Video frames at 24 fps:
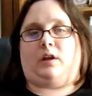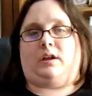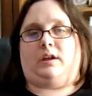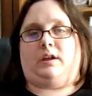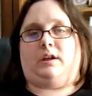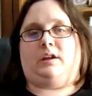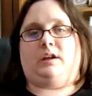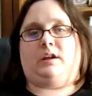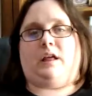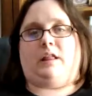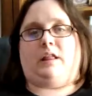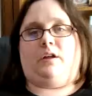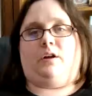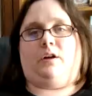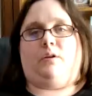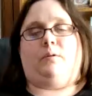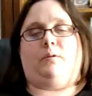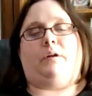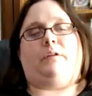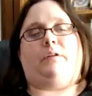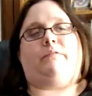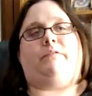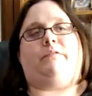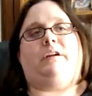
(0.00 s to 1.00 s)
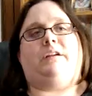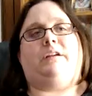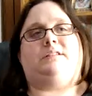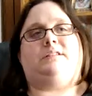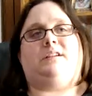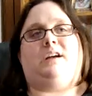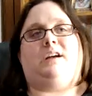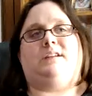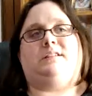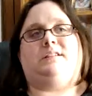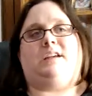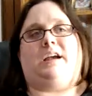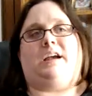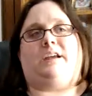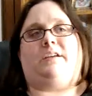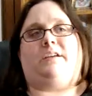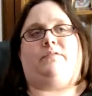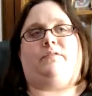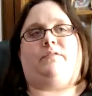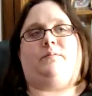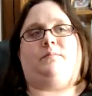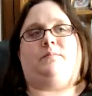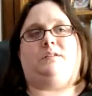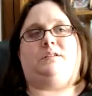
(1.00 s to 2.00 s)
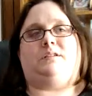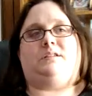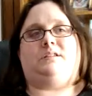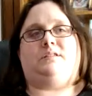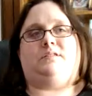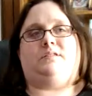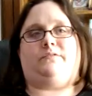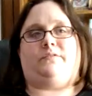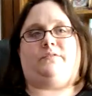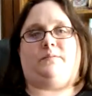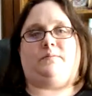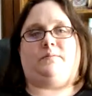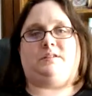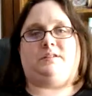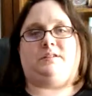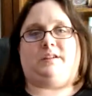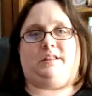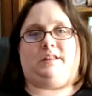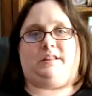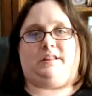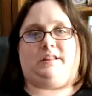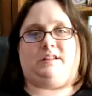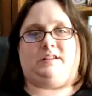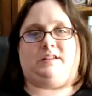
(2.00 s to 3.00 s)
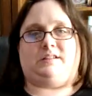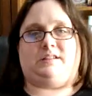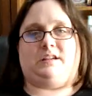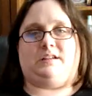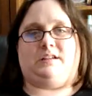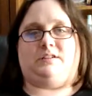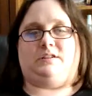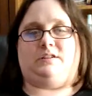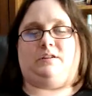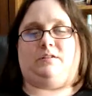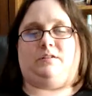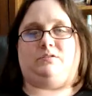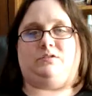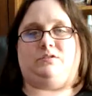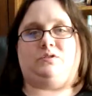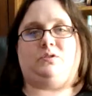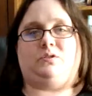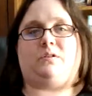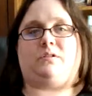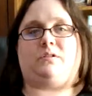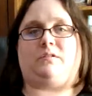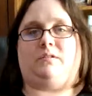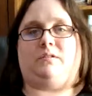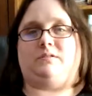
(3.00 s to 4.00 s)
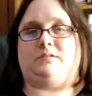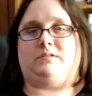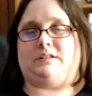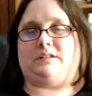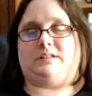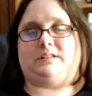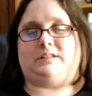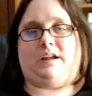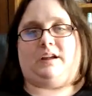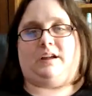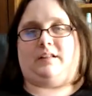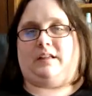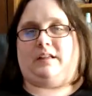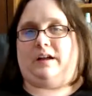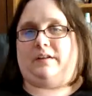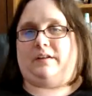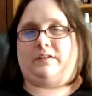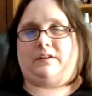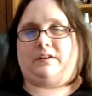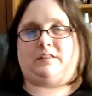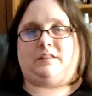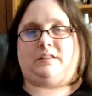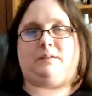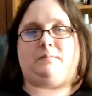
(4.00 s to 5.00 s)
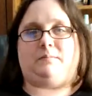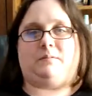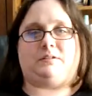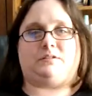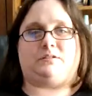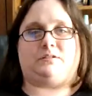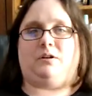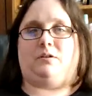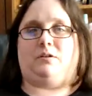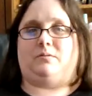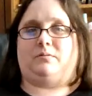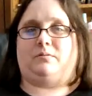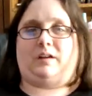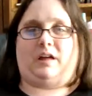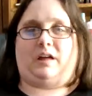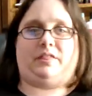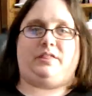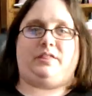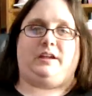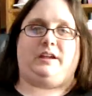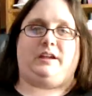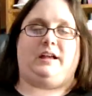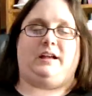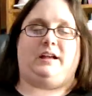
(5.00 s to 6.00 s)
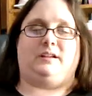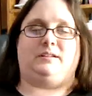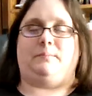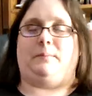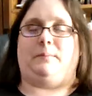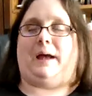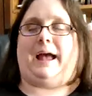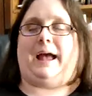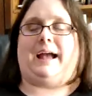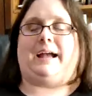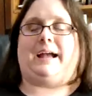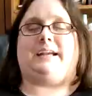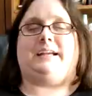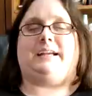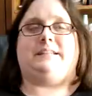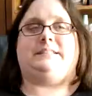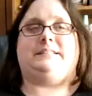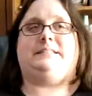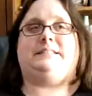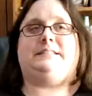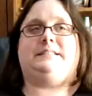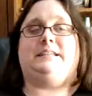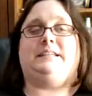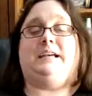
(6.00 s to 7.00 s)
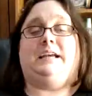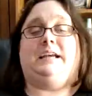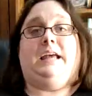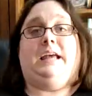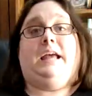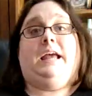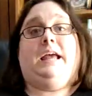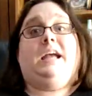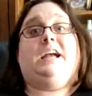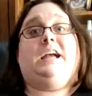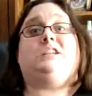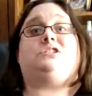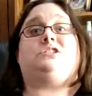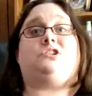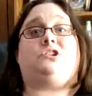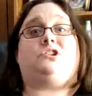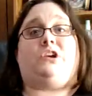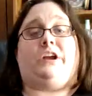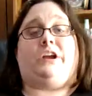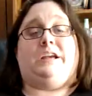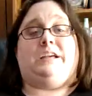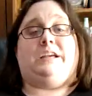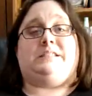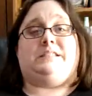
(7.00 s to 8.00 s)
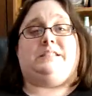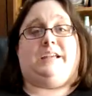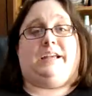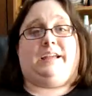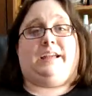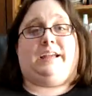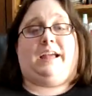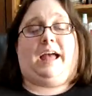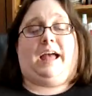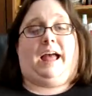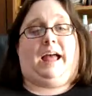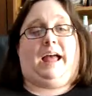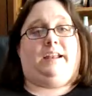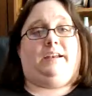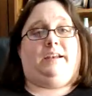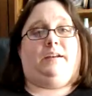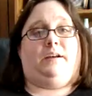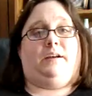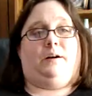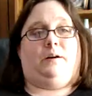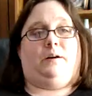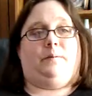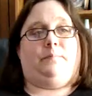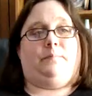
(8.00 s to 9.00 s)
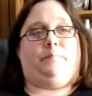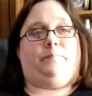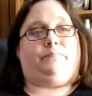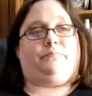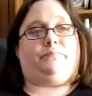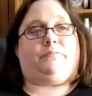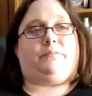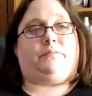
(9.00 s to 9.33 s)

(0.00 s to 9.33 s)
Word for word: yellow and red signs hanging from the from the ceiling that says, you know, store closing sale. Everything must go. Nothing held back. It's it's crazy, and um,